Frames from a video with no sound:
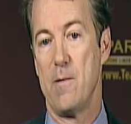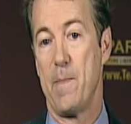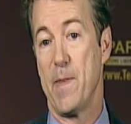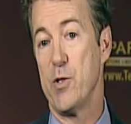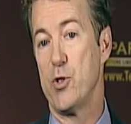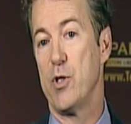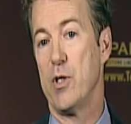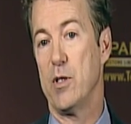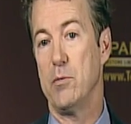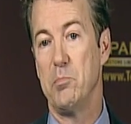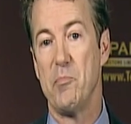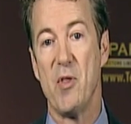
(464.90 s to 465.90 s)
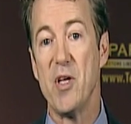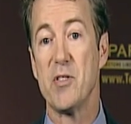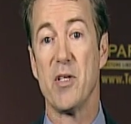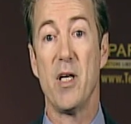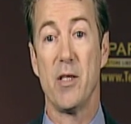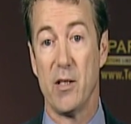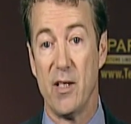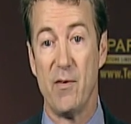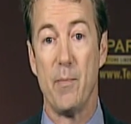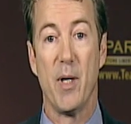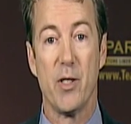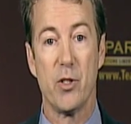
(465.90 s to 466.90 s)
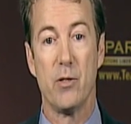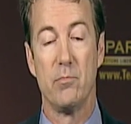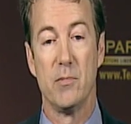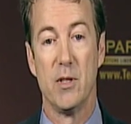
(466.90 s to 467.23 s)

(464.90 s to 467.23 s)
This year, they say they'll have a budget,